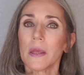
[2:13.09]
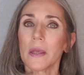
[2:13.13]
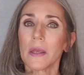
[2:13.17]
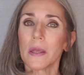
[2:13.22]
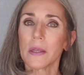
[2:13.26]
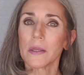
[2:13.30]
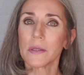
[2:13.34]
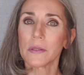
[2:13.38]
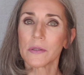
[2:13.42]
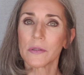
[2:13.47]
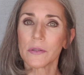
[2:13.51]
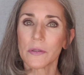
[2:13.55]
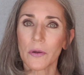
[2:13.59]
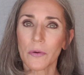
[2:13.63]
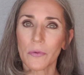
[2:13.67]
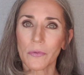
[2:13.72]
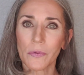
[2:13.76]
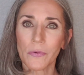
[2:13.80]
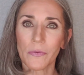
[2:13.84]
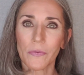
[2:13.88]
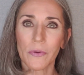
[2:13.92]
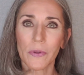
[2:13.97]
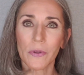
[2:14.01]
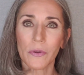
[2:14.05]
And
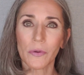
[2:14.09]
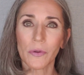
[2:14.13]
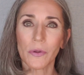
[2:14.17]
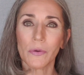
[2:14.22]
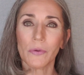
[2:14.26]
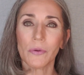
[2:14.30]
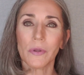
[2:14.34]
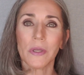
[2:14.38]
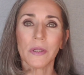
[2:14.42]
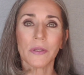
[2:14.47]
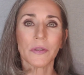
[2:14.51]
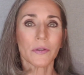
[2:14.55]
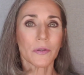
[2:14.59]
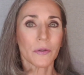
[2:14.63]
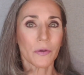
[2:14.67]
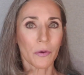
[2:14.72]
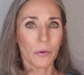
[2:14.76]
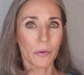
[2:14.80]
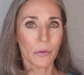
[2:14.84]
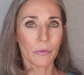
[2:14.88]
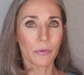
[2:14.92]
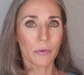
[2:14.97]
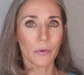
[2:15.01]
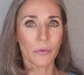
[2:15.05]
don't feel you need to
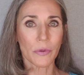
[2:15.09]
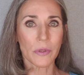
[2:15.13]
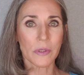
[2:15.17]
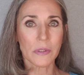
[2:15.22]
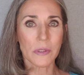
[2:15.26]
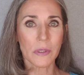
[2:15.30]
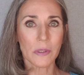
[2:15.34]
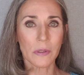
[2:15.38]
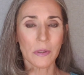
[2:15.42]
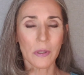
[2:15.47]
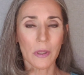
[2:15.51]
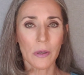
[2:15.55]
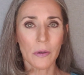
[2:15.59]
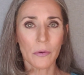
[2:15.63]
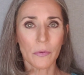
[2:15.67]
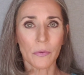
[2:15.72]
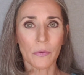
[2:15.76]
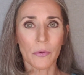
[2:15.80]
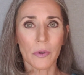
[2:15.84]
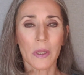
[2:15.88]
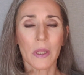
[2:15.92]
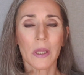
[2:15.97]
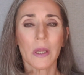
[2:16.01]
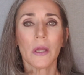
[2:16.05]
go through this
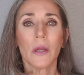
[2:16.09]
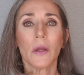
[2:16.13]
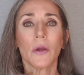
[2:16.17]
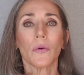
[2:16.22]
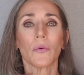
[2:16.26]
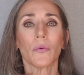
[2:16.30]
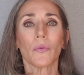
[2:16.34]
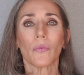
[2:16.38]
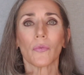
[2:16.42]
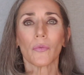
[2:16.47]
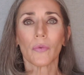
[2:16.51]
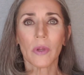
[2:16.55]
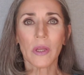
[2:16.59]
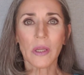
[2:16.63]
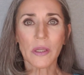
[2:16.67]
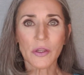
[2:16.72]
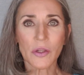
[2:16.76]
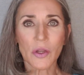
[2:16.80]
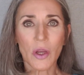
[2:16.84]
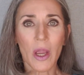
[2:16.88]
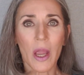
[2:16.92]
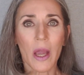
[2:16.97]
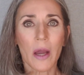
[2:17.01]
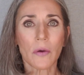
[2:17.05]
alone.
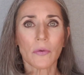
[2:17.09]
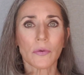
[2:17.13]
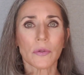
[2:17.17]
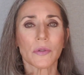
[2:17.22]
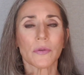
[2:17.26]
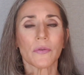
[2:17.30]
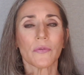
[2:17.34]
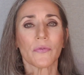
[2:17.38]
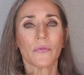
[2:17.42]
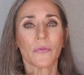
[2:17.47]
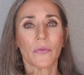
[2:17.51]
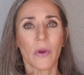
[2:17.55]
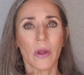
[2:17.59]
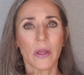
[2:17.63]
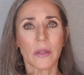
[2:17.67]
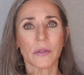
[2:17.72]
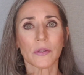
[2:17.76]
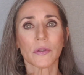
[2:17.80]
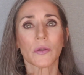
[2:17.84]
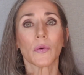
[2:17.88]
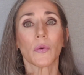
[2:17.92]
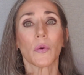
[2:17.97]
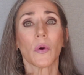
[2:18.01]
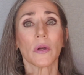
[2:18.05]
Reach out to
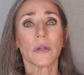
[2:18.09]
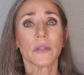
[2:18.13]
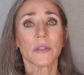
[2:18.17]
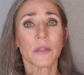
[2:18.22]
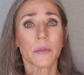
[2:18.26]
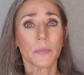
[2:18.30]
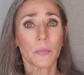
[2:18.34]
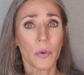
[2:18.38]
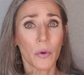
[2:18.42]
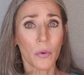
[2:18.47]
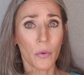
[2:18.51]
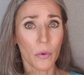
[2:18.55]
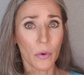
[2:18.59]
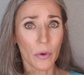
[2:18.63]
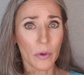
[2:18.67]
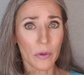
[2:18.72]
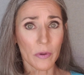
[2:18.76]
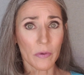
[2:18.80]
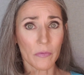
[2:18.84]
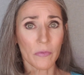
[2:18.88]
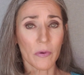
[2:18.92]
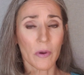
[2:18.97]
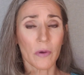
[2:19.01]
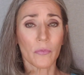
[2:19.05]
friends who are
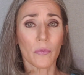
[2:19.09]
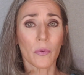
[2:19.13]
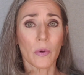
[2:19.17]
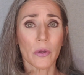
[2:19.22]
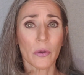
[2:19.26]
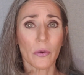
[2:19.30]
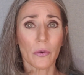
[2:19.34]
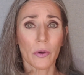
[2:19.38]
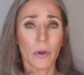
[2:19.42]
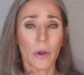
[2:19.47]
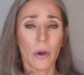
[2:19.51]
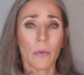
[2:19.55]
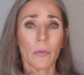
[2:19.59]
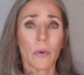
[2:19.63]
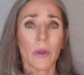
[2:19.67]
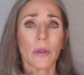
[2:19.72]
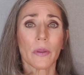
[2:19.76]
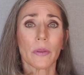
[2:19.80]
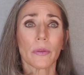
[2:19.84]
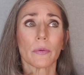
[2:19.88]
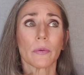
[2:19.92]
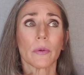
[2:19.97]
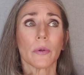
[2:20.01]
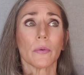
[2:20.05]
supportive of what you're going
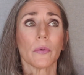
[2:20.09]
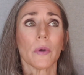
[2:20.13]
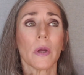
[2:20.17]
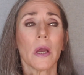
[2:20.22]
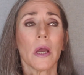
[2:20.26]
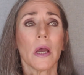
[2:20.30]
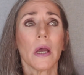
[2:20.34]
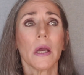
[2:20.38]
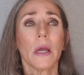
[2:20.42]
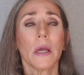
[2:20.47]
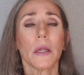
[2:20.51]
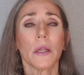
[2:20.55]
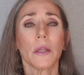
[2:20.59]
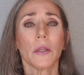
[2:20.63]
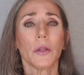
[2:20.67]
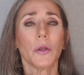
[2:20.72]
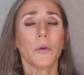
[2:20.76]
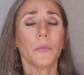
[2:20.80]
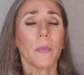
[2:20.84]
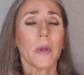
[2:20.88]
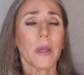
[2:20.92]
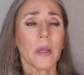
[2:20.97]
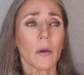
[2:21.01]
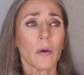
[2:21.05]
through.
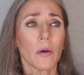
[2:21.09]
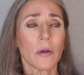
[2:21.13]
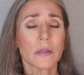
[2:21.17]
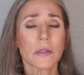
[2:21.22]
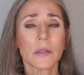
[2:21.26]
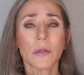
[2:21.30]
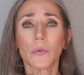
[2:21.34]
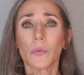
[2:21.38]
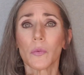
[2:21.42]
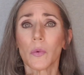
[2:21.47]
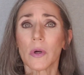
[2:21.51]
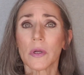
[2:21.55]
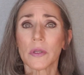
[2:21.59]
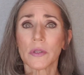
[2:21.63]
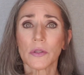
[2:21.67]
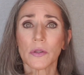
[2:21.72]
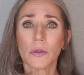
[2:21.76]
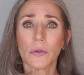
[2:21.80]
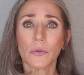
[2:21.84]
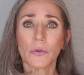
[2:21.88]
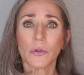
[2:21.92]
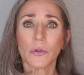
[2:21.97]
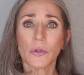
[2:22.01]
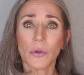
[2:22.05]
You may also want
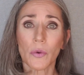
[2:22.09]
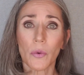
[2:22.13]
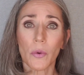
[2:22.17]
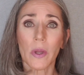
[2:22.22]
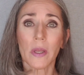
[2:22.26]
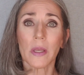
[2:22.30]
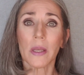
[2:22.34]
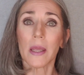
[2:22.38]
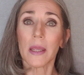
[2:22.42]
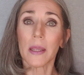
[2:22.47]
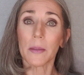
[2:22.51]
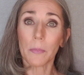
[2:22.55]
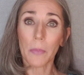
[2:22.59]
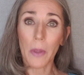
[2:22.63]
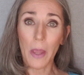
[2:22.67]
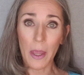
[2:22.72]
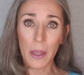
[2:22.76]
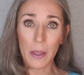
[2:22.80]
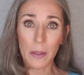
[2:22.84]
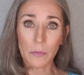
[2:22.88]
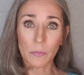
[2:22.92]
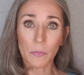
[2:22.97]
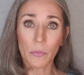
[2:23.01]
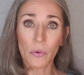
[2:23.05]
to join a
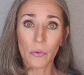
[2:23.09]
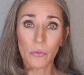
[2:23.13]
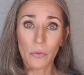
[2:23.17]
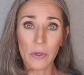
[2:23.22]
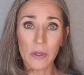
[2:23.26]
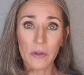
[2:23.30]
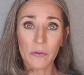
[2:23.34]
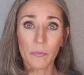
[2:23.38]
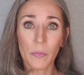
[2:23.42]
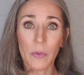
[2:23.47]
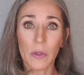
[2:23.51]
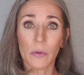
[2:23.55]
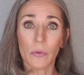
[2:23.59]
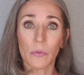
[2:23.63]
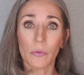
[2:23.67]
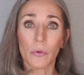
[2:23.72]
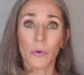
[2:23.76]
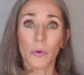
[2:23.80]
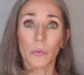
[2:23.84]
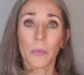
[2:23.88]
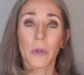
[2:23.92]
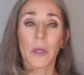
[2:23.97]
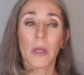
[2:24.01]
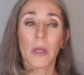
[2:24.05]
pet bereavement
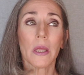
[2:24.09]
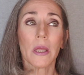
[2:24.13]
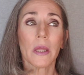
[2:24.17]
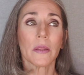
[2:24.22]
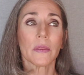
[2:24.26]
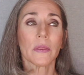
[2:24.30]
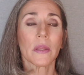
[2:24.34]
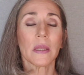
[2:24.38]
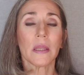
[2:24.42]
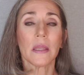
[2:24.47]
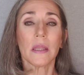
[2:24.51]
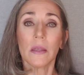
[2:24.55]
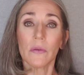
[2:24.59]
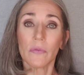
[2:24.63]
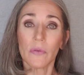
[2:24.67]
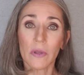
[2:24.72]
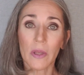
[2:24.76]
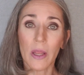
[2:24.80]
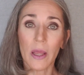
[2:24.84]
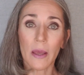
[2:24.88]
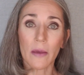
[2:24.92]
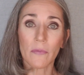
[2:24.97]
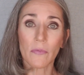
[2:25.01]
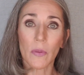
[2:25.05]
group. They even
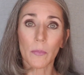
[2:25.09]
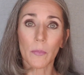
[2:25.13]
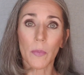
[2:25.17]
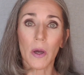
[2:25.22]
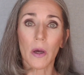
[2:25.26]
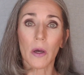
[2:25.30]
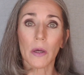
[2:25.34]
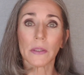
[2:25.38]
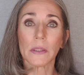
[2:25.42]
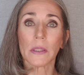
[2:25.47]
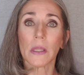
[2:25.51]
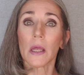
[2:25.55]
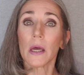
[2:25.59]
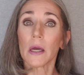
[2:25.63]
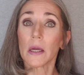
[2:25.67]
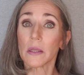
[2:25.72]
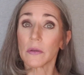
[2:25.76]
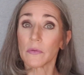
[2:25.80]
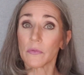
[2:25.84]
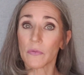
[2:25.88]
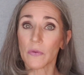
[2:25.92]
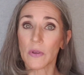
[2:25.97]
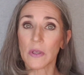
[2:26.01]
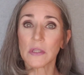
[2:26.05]
have them online.
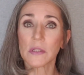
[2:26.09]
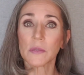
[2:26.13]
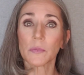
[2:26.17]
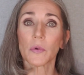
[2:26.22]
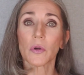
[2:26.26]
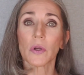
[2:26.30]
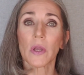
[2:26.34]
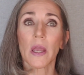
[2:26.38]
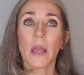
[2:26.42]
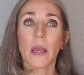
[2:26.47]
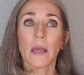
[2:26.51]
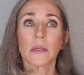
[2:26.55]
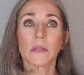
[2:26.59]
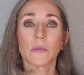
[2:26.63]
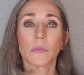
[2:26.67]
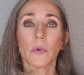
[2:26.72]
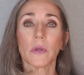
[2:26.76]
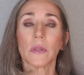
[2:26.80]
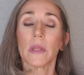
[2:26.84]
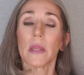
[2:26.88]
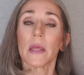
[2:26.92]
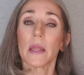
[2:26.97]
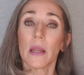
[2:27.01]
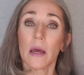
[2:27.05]
Facebook has
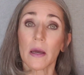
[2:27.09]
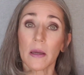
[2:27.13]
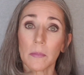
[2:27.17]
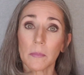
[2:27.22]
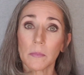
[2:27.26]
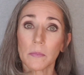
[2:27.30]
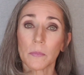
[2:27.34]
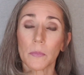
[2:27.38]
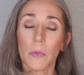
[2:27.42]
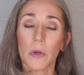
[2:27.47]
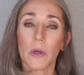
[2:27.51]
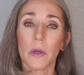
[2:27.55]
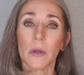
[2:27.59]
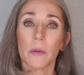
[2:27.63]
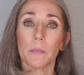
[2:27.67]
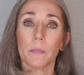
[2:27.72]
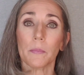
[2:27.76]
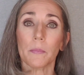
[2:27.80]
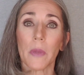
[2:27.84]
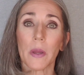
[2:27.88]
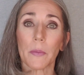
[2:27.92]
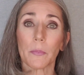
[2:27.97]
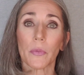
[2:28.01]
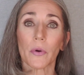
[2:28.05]
one that I'm a
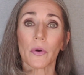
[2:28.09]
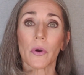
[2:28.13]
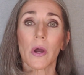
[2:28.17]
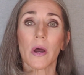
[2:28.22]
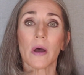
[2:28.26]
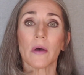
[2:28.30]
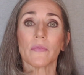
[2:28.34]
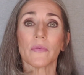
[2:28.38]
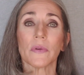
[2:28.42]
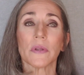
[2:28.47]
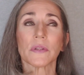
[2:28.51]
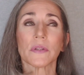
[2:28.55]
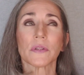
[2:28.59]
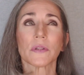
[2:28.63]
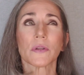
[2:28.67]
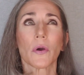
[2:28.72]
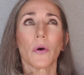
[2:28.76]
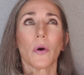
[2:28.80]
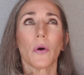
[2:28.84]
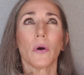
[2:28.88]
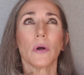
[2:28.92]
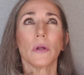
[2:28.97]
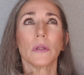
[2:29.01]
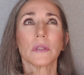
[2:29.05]
member of. It's
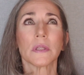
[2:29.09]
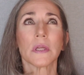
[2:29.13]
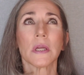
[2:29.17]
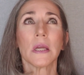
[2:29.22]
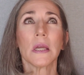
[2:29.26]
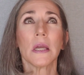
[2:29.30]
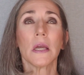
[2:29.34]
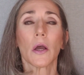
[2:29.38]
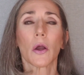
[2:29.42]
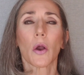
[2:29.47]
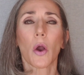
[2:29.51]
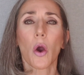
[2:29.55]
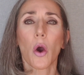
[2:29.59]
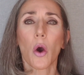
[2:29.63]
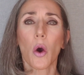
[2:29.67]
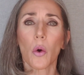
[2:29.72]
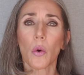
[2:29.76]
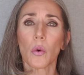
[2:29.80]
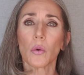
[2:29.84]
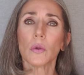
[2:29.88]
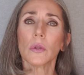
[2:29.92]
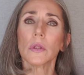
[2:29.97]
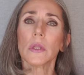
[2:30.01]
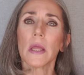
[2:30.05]
called
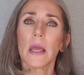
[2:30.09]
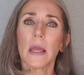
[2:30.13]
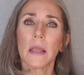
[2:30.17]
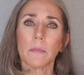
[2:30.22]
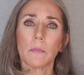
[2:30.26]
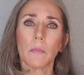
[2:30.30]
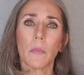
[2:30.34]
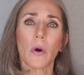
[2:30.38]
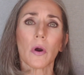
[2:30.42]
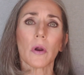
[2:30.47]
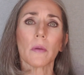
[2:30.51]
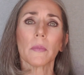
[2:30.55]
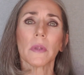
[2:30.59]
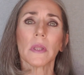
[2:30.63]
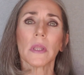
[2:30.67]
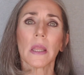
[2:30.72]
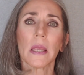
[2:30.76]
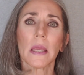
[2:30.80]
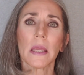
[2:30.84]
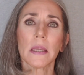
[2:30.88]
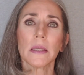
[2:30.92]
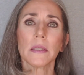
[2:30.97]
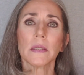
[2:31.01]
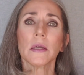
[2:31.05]
Coal and
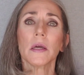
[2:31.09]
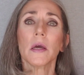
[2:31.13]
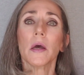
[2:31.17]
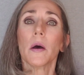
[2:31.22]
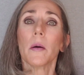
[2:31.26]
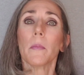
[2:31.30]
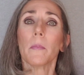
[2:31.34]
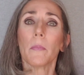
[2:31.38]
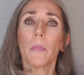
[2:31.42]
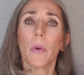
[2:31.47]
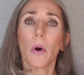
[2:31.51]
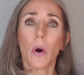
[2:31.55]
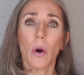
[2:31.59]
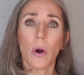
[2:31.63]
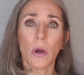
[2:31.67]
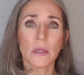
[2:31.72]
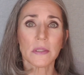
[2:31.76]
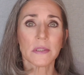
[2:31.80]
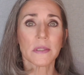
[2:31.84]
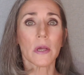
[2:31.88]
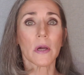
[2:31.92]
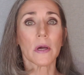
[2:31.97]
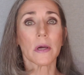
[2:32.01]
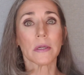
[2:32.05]
Marmalade,
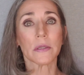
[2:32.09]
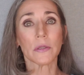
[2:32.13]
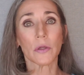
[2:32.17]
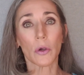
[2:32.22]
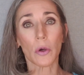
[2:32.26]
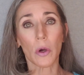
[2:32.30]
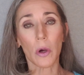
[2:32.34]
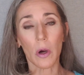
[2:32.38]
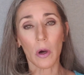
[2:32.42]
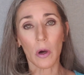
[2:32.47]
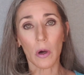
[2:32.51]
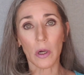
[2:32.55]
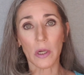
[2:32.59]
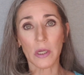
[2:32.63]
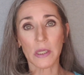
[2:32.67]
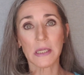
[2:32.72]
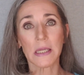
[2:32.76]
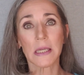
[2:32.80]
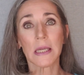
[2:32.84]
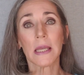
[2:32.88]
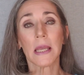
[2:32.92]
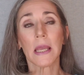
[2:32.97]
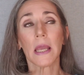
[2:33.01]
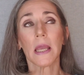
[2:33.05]
Pause on Your Heart.
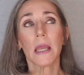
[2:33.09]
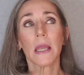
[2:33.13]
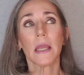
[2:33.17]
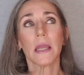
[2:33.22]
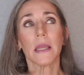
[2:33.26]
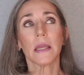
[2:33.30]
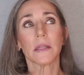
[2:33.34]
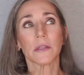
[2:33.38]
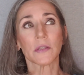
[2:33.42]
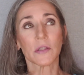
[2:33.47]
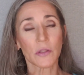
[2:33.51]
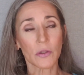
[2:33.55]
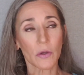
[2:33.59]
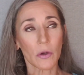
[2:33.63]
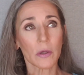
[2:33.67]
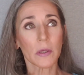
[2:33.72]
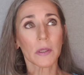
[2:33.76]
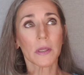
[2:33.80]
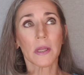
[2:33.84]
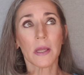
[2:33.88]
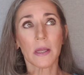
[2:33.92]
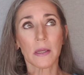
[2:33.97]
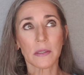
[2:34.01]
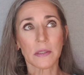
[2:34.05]
It started
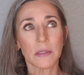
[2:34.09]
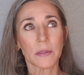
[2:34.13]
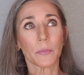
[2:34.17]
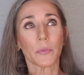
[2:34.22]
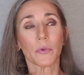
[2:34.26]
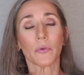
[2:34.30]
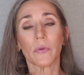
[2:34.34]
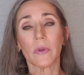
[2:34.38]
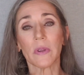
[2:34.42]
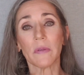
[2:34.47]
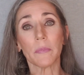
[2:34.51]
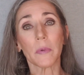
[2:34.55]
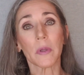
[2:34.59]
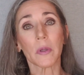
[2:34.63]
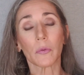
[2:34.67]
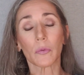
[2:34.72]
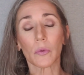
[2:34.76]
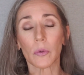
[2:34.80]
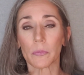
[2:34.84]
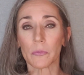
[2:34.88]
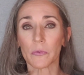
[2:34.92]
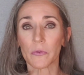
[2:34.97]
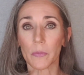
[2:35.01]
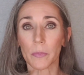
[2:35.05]
out as a bereavement
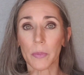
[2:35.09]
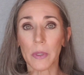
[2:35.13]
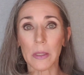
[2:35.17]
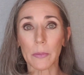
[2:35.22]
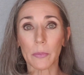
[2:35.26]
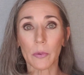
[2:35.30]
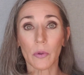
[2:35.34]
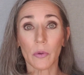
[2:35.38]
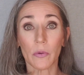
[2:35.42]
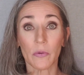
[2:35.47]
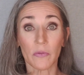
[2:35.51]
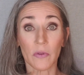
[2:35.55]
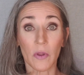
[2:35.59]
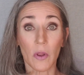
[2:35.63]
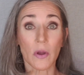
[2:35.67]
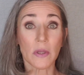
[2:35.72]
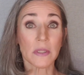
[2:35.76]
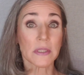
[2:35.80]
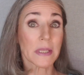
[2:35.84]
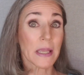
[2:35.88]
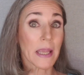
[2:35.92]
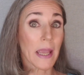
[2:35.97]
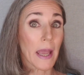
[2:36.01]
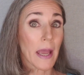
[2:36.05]
group for people who've
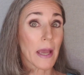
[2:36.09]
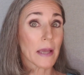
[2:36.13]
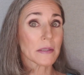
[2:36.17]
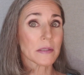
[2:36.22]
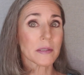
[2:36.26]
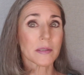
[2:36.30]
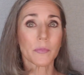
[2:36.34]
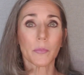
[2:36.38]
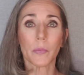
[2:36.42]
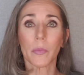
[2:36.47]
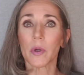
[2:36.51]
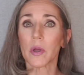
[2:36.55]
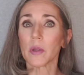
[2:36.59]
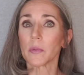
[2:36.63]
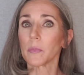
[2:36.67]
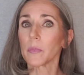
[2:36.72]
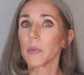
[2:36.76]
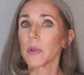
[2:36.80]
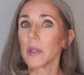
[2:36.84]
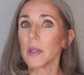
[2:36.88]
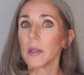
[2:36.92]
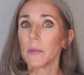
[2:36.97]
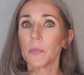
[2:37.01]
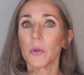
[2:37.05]
lost cats, but
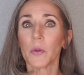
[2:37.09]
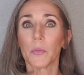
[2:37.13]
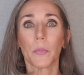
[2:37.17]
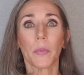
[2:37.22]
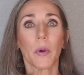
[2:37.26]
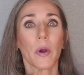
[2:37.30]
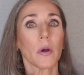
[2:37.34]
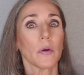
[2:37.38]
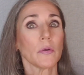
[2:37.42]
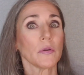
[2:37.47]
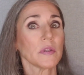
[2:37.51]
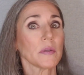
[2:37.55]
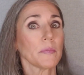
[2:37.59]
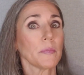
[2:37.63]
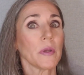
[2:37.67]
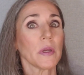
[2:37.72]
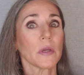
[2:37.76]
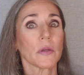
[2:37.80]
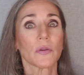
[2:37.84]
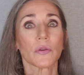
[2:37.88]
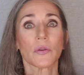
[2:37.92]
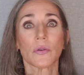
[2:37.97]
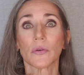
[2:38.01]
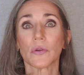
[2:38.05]
people post
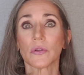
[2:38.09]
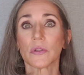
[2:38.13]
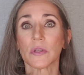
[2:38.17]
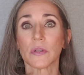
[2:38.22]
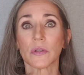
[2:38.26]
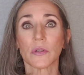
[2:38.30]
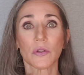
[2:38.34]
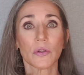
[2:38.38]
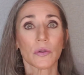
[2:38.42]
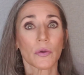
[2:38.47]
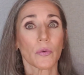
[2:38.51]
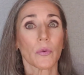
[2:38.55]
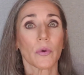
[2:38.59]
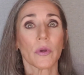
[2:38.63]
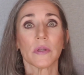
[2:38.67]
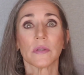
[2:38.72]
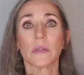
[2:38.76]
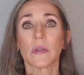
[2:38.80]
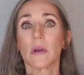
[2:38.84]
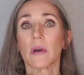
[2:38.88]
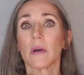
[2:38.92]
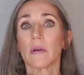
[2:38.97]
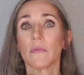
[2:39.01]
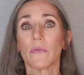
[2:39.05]
pictures and stories
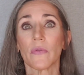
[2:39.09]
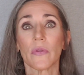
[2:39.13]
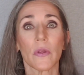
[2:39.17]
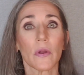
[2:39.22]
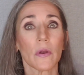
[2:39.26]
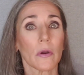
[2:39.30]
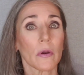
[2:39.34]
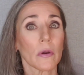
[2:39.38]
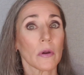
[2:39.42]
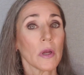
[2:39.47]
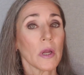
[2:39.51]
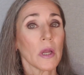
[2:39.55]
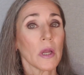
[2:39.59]
of their